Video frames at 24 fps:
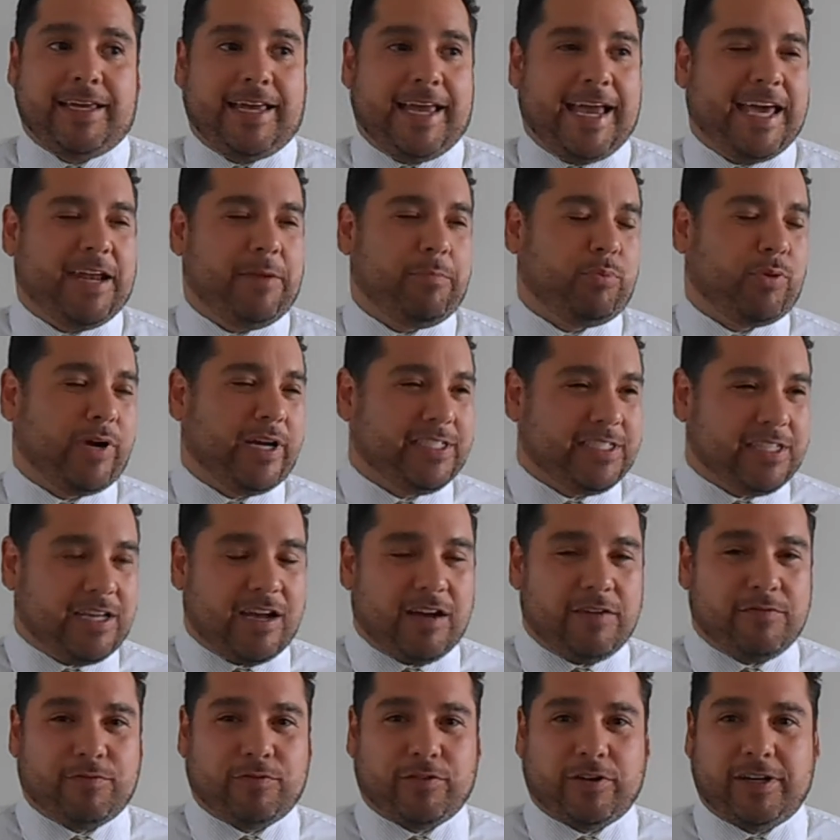at a press
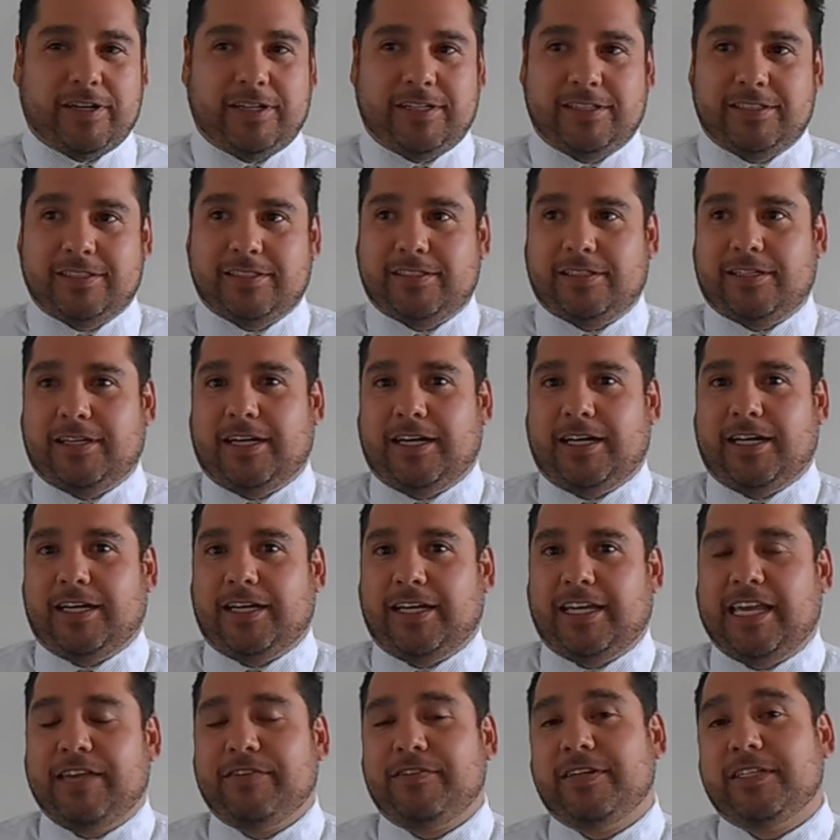conference,
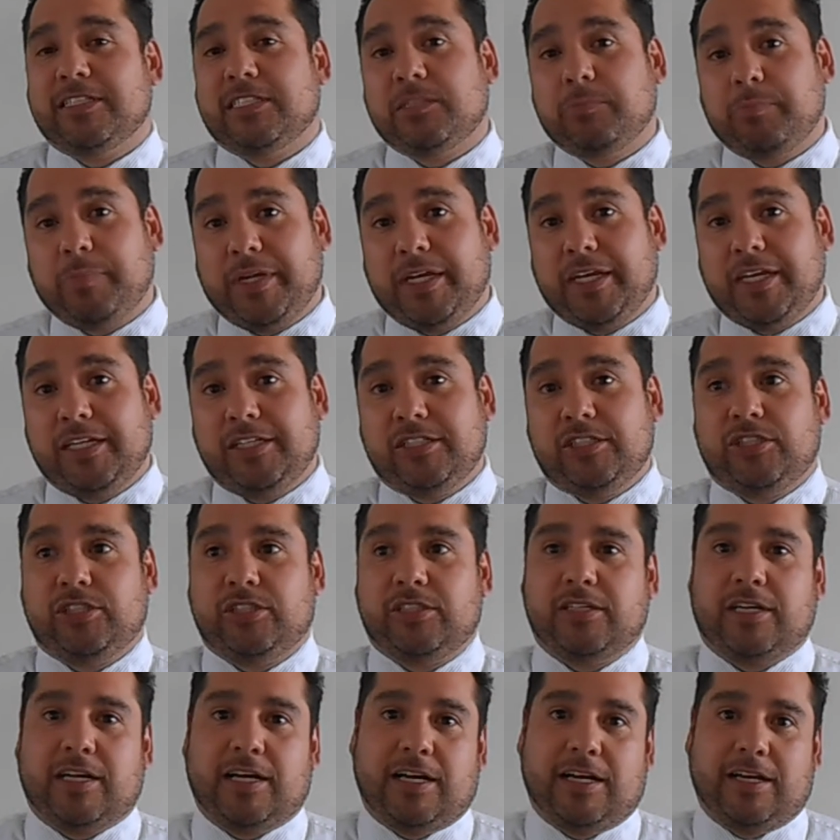giving a
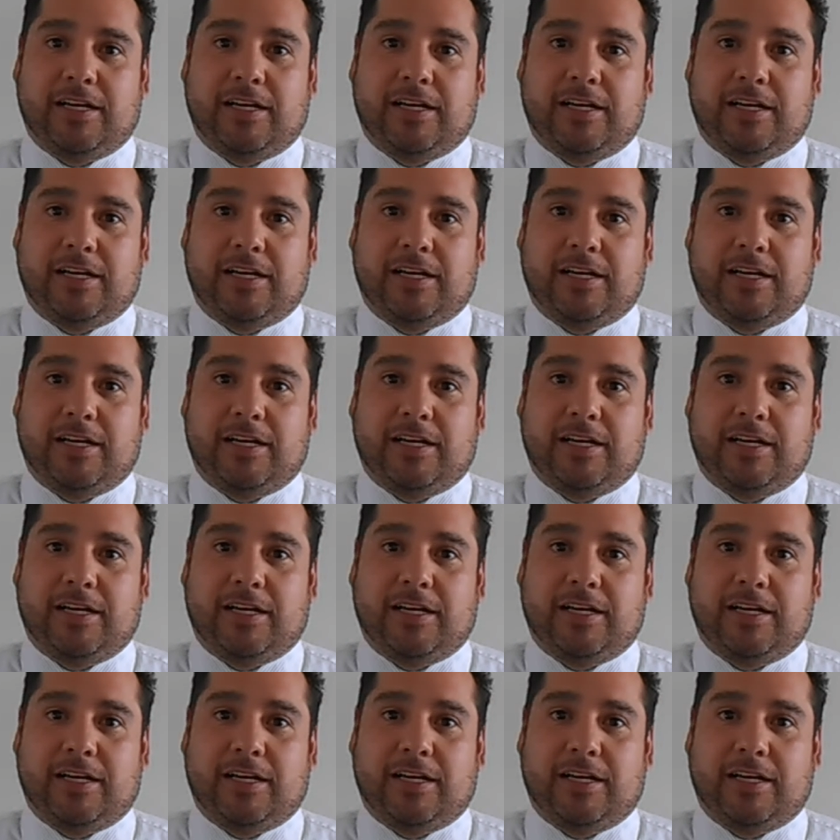speech,